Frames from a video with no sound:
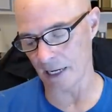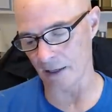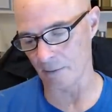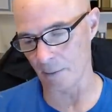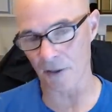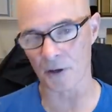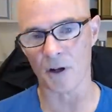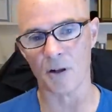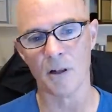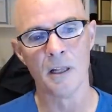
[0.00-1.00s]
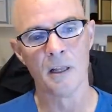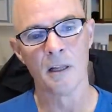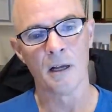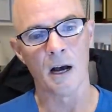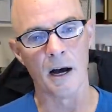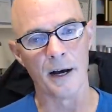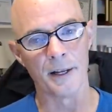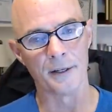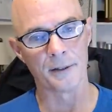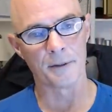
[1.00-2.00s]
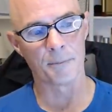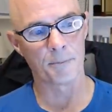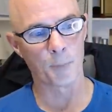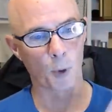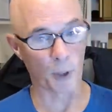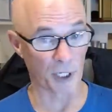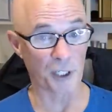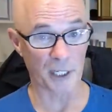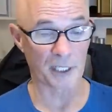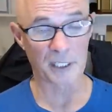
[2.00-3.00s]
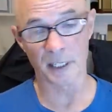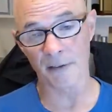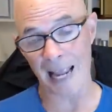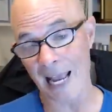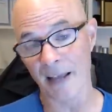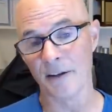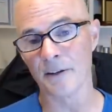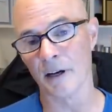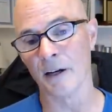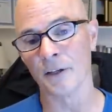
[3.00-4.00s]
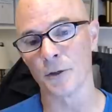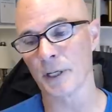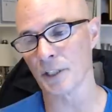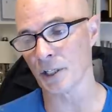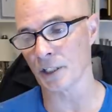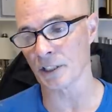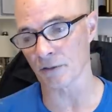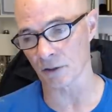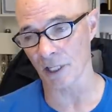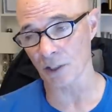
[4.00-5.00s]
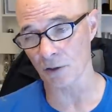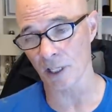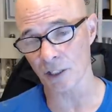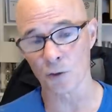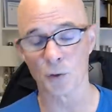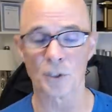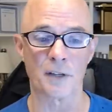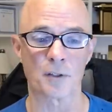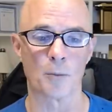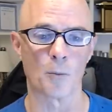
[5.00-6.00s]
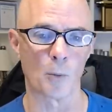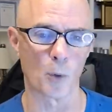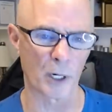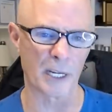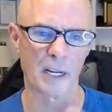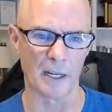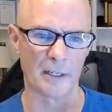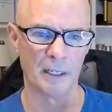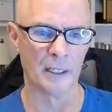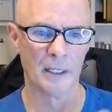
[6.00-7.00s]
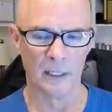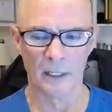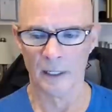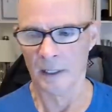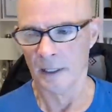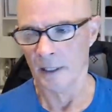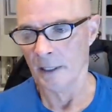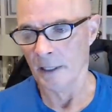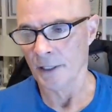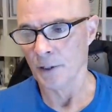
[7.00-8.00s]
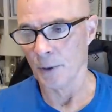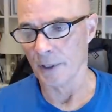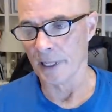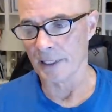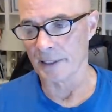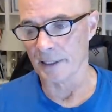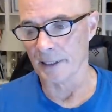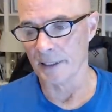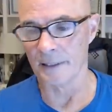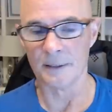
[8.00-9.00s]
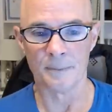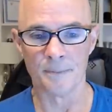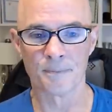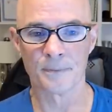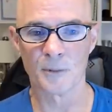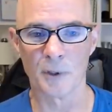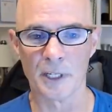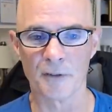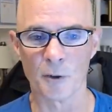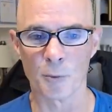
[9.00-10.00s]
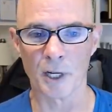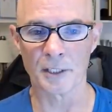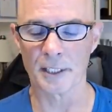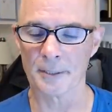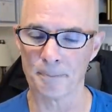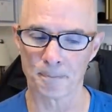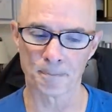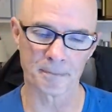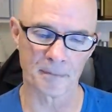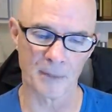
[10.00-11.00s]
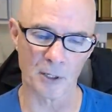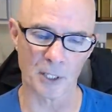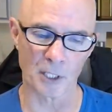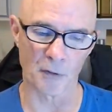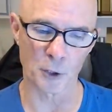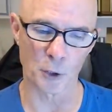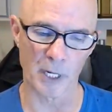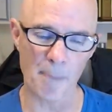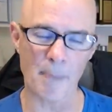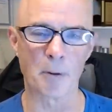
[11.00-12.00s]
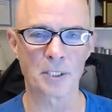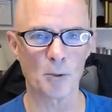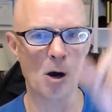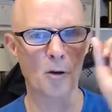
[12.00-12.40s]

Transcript: and methanol on port injected stuff and on direct injected stuff. So lots of lots of cool stuff. So I'm, I'm working on doing that, uh, doing the interview process. Thank you guys all for showing up. I'll see you